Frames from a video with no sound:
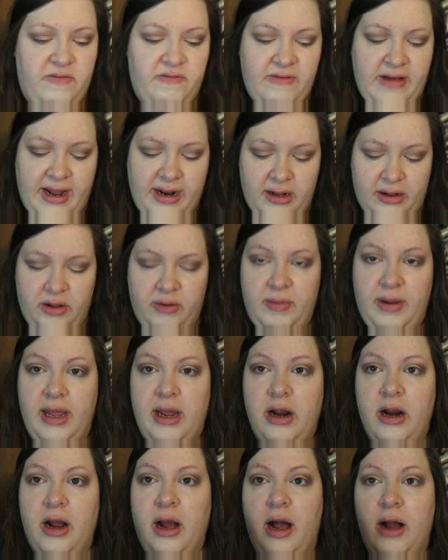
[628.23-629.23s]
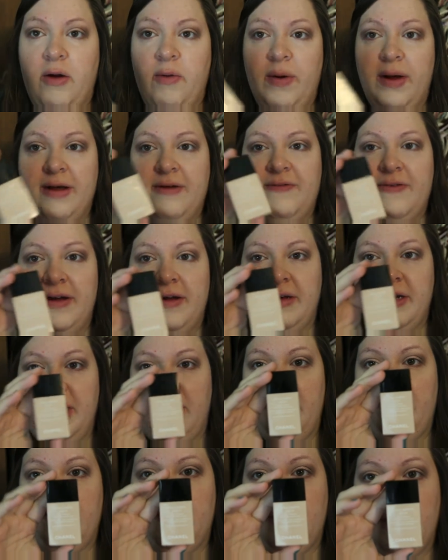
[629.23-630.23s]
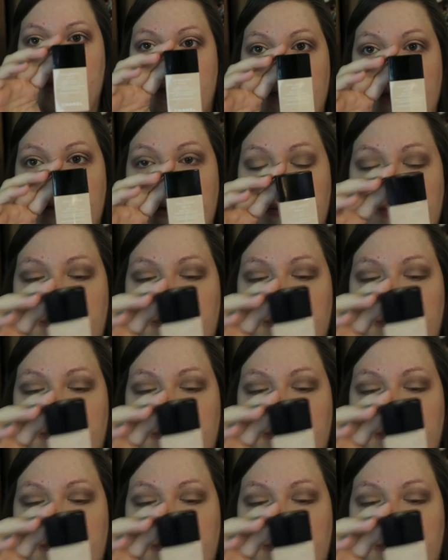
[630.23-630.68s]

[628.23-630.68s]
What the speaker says: Vita Lumiere Aqua foundation.